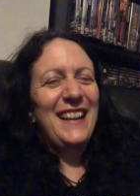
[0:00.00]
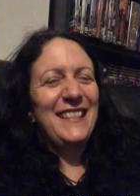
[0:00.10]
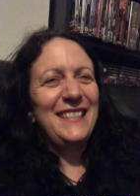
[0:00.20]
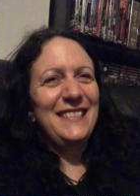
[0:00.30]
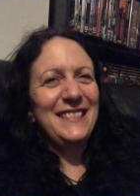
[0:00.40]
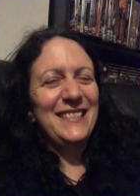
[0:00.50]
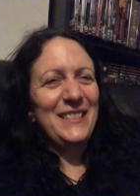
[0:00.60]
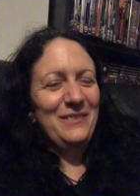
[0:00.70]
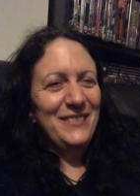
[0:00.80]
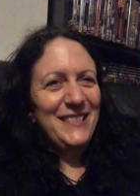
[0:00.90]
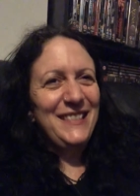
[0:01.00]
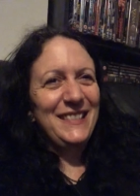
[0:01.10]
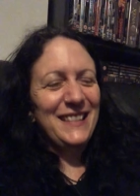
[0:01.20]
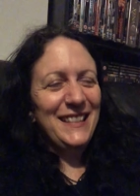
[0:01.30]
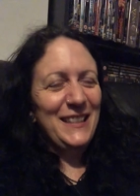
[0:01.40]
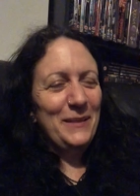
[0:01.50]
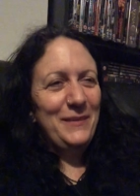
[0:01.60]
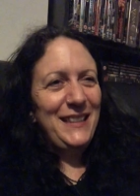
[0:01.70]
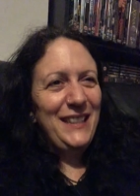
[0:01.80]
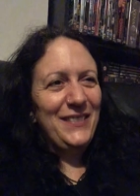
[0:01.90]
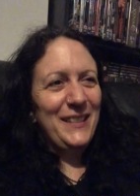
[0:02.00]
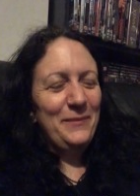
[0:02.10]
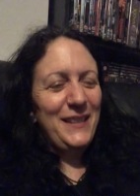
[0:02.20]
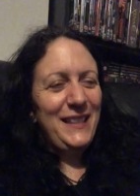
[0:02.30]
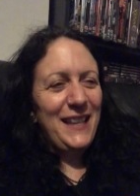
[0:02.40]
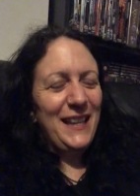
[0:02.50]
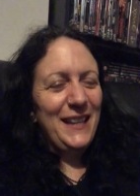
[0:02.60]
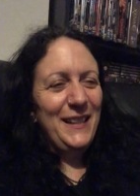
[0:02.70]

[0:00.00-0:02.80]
oh gosh, I can't believe it. But yeah.